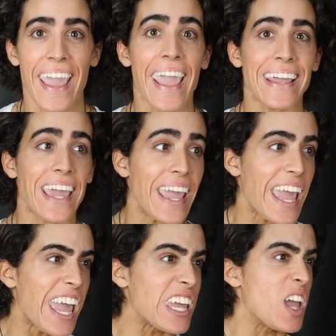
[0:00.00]

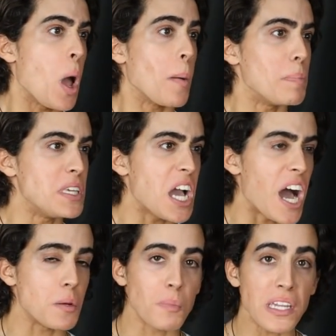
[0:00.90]
aka
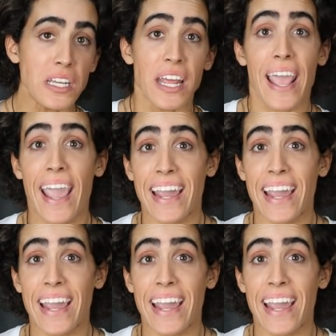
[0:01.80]
Beyond Meat,